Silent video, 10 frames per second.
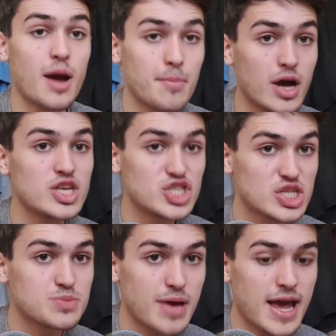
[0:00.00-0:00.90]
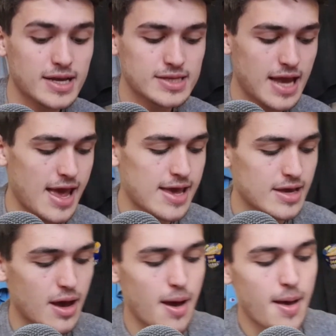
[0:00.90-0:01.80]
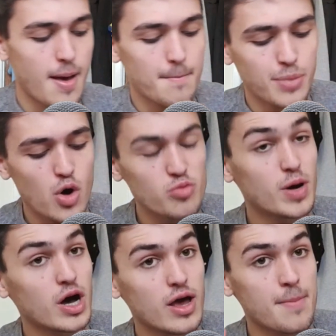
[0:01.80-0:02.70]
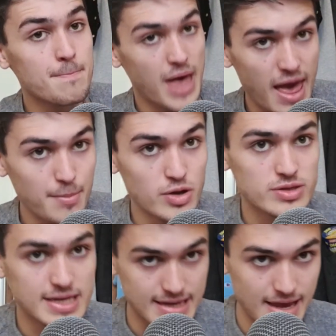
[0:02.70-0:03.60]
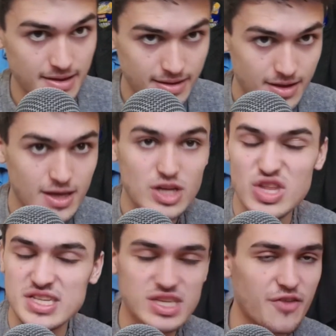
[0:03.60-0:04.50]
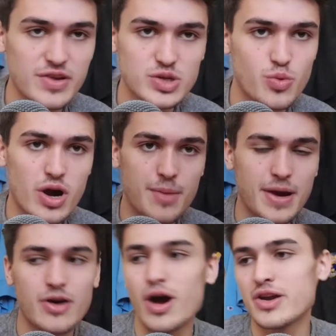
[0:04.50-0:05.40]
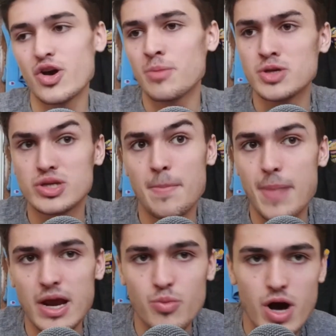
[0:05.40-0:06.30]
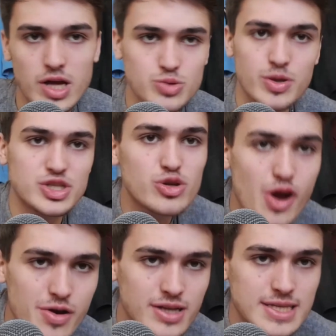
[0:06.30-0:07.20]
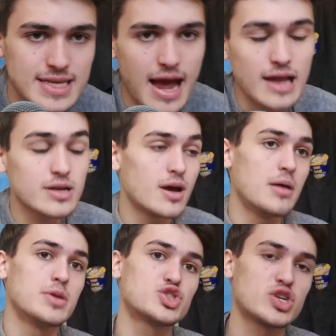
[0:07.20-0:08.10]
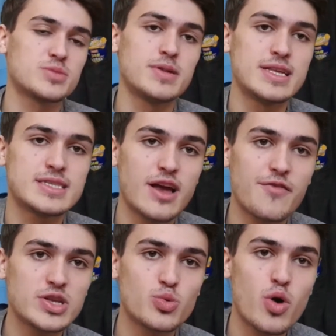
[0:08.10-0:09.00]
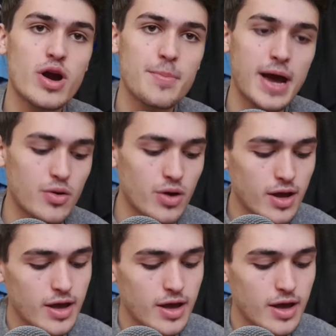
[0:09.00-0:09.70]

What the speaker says: I might suspect a bulbar impairment, okay? There's nothing to worry about. I know I'm using big words which you don't understand, but trust me, there's nothing to worry about.